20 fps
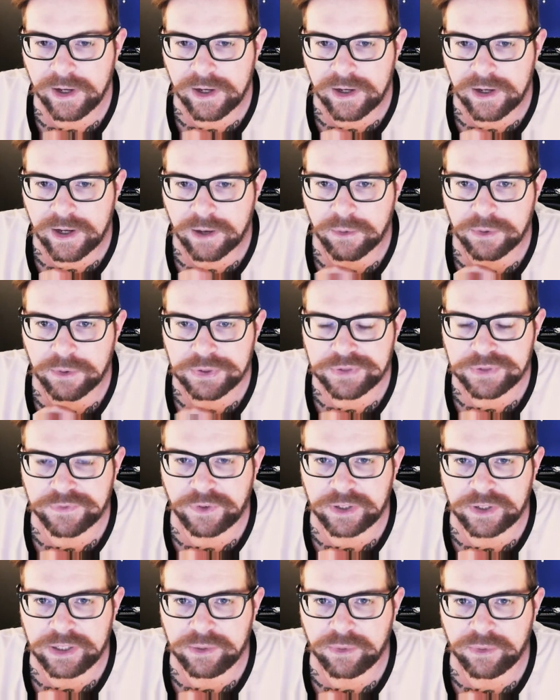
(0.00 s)
And what was
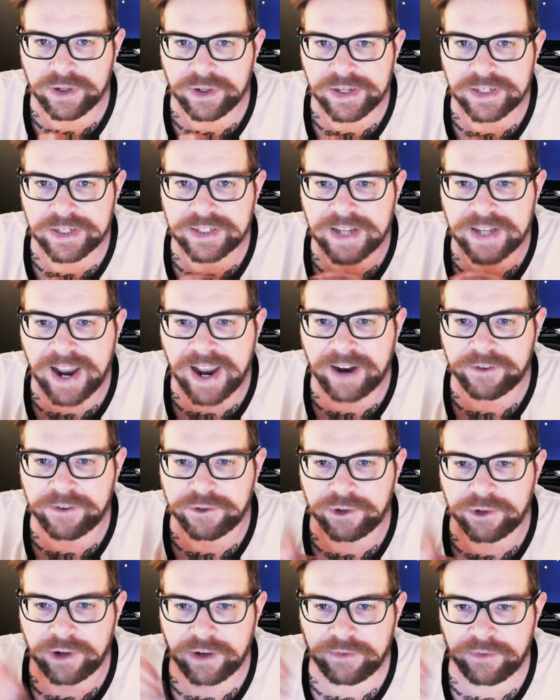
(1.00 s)
funny was,
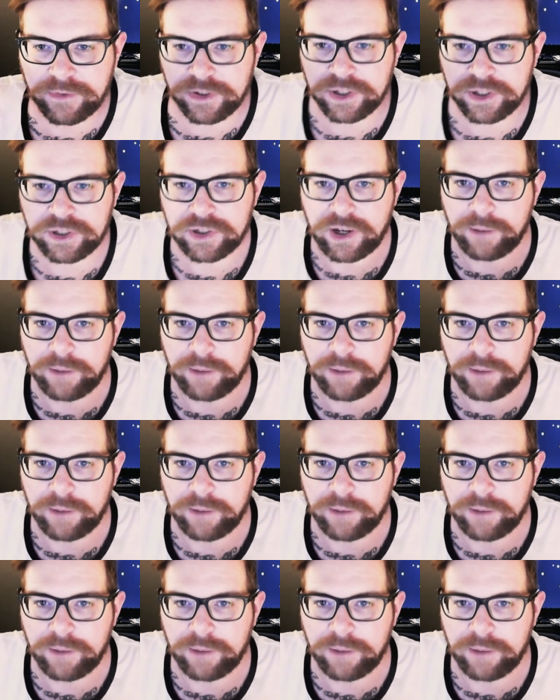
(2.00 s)
after I finished